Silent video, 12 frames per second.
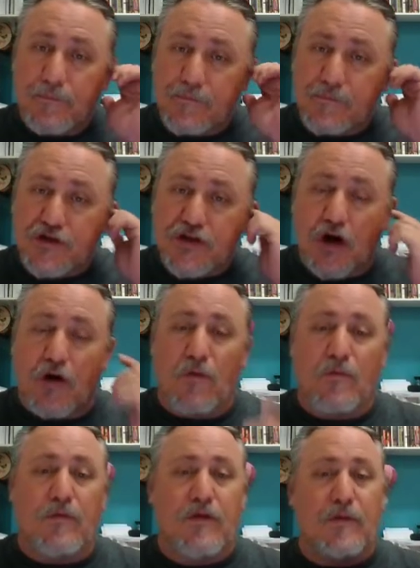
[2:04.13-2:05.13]

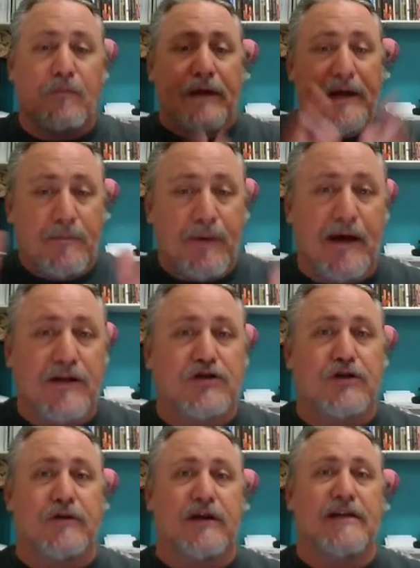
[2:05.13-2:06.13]
So the big
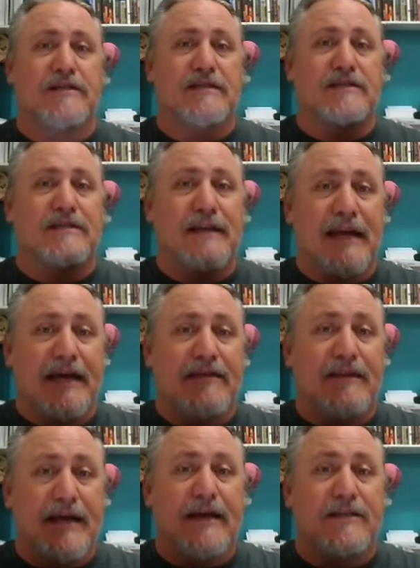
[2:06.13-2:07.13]
picture is in
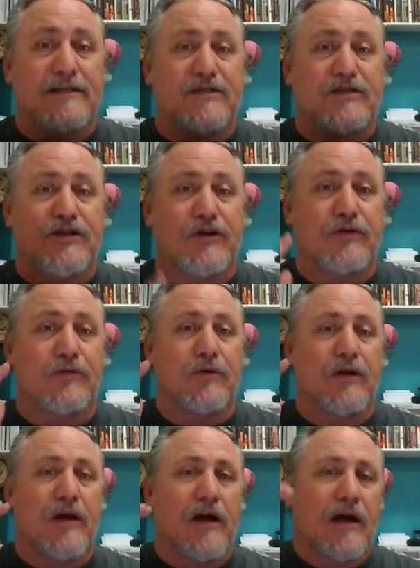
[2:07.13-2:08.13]
the Institute,
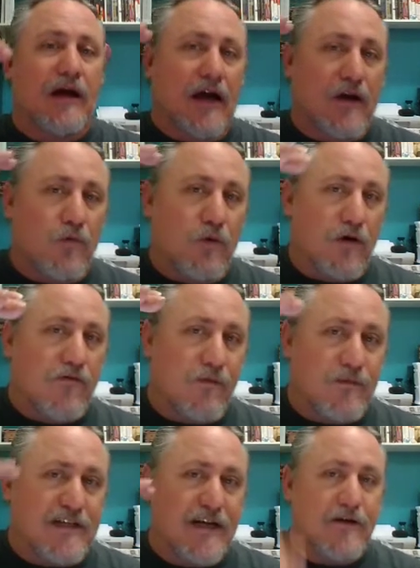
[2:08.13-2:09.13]
kind of work
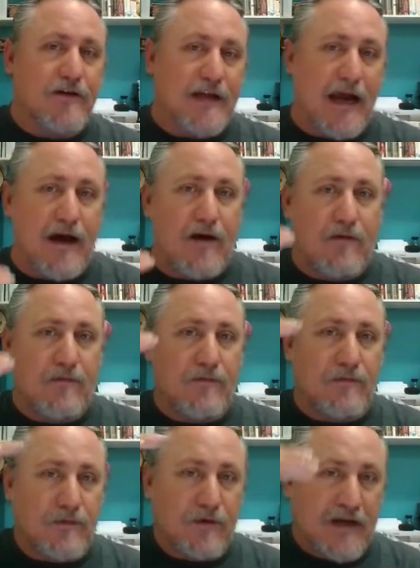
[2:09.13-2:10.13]
from tier
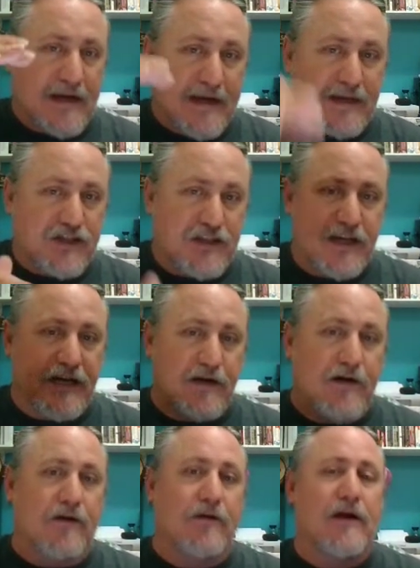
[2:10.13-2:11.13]
down, each
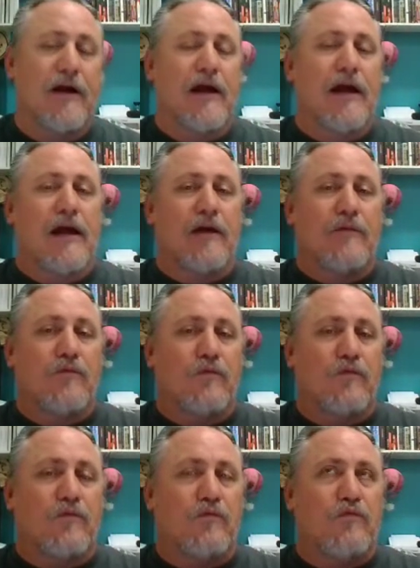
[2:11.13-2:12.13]
tier,
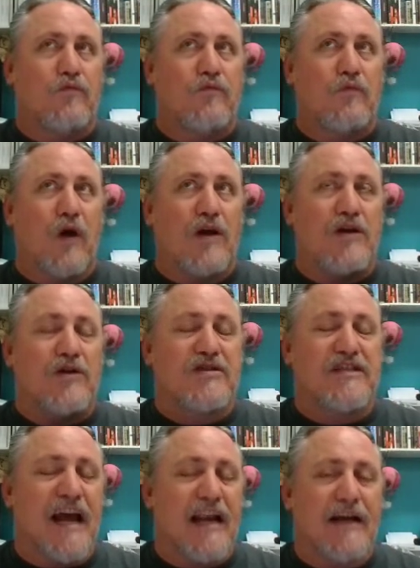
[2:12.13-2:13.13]

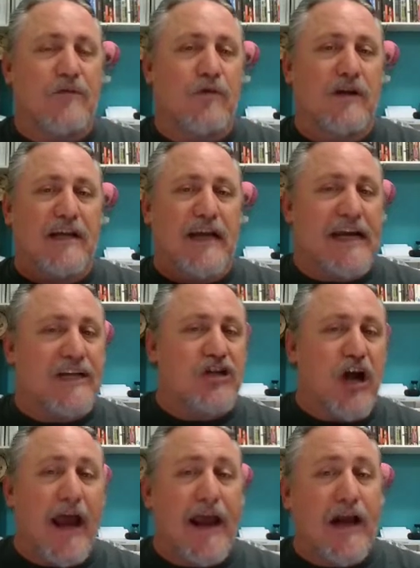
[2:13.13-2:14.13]
understanding what each
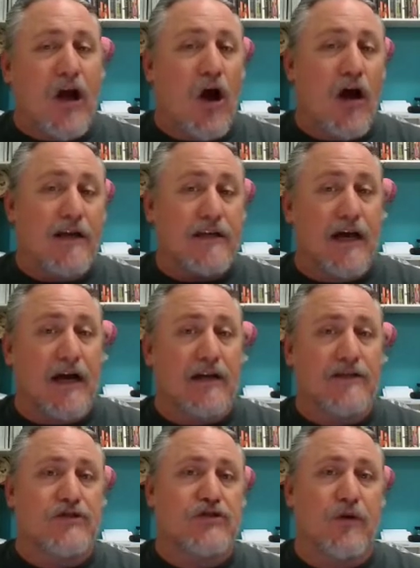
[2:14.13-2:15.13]
icon
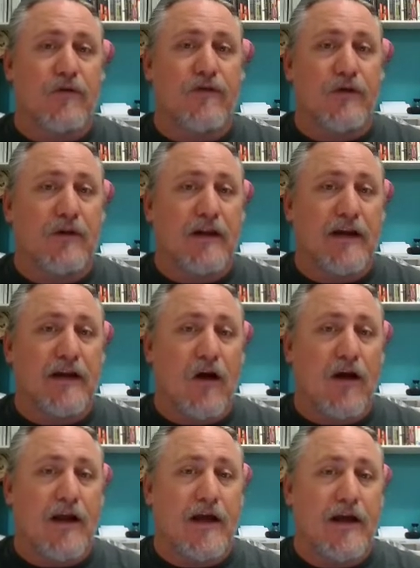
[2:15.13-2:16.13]
does. So if you click
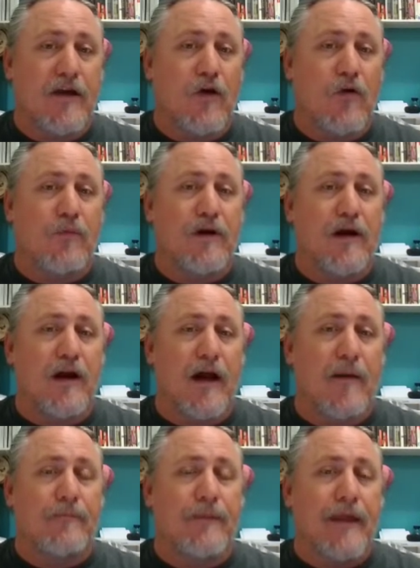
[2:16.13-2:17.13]
on it and open it
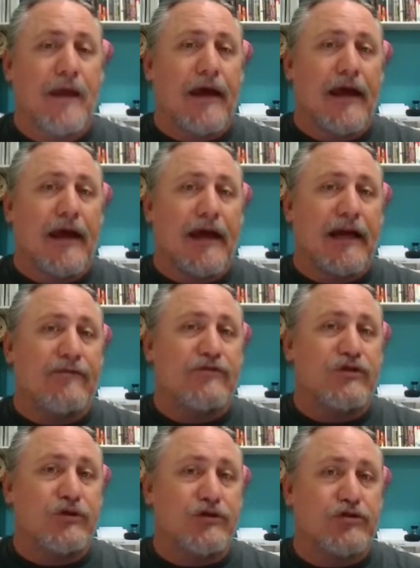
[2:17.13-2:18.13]
up, it
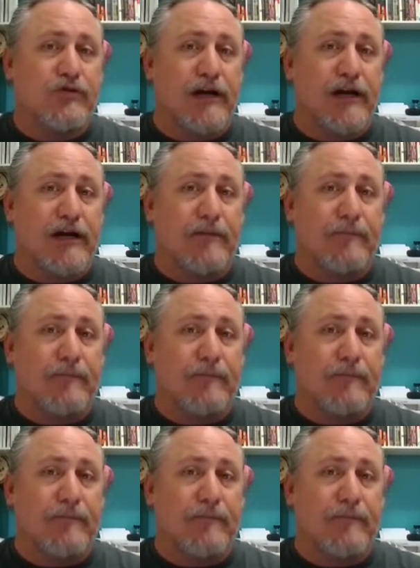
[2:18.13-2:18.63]
gives you a tree.